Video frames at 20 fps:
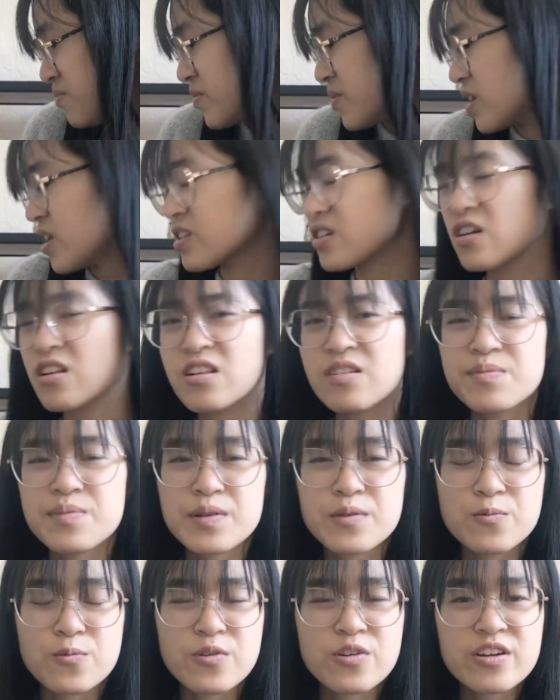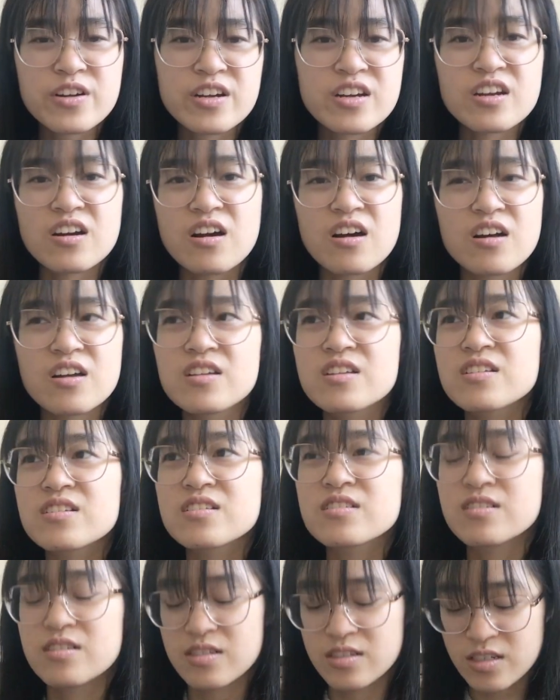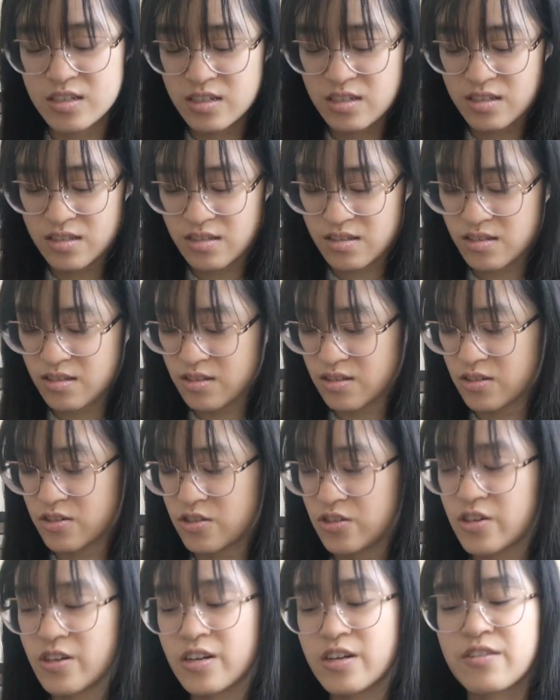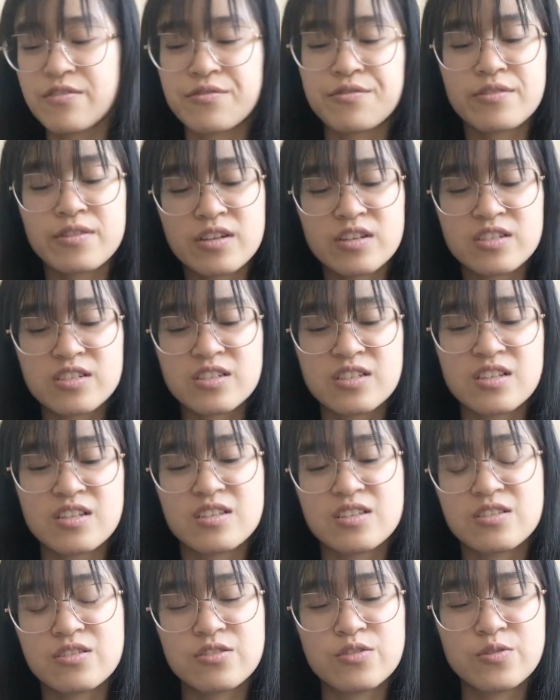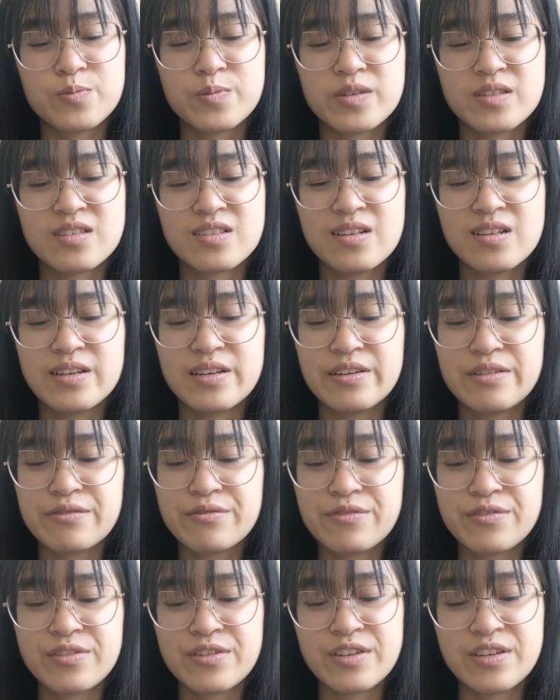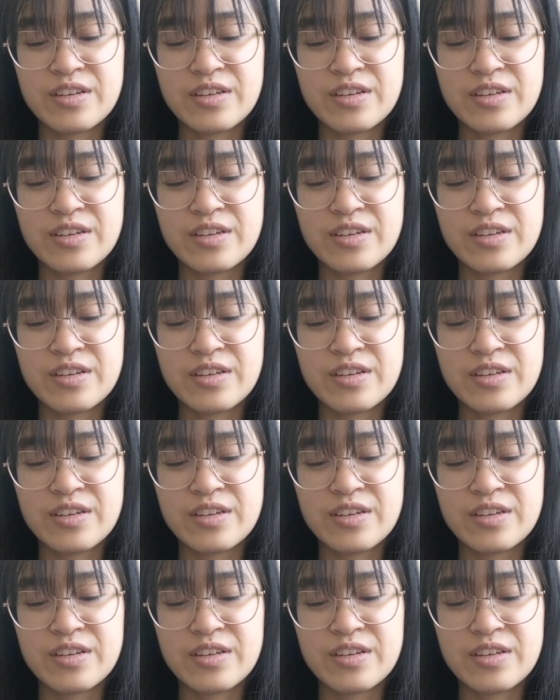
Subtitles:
that's all I've been working on, just trying to finish this stupid sleeve,